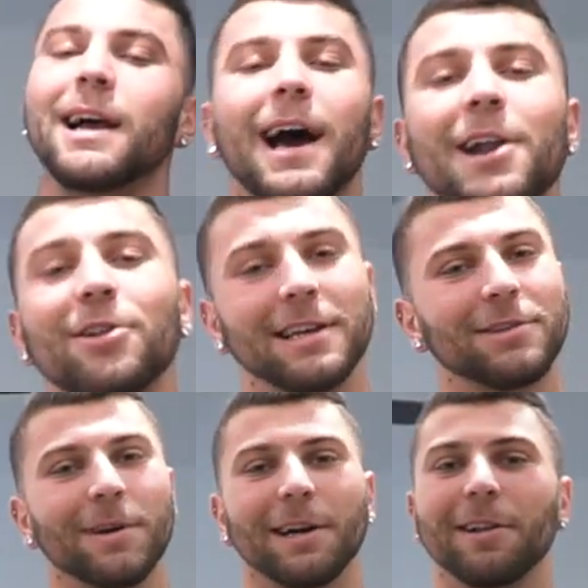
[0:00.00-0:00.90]
I don't like
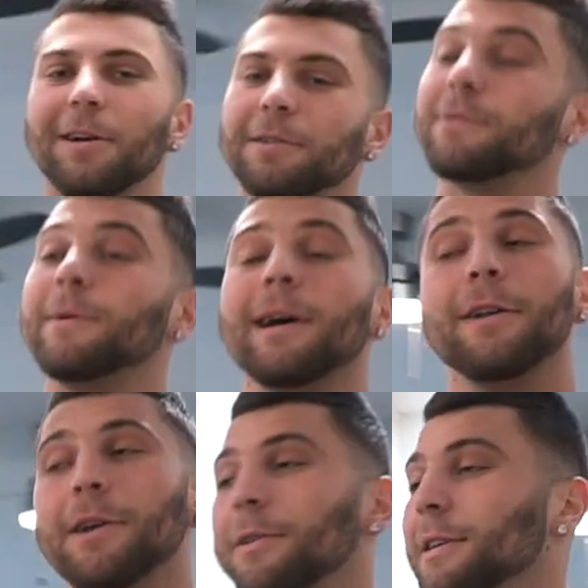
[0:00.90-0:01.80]
to wear clothes. We
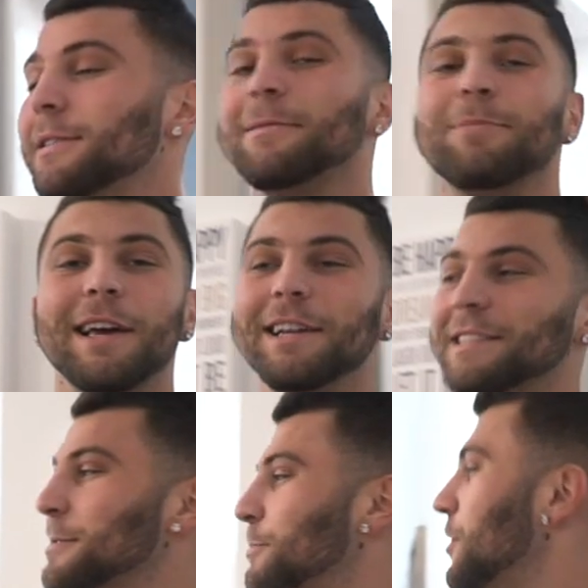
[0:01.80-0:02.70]
all know this, plain and
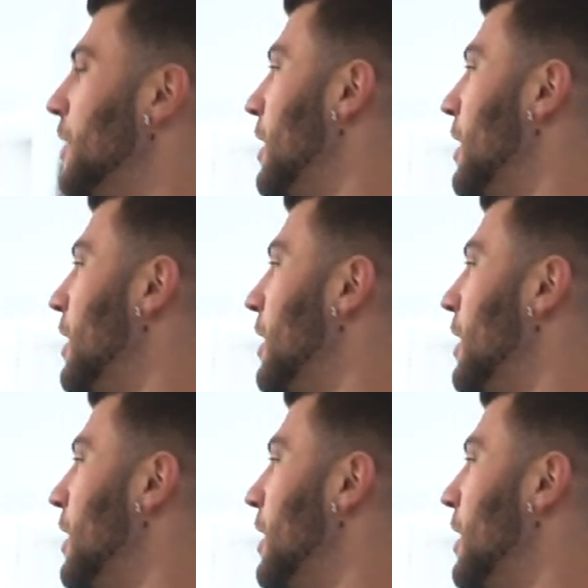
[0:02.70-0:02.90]
simple.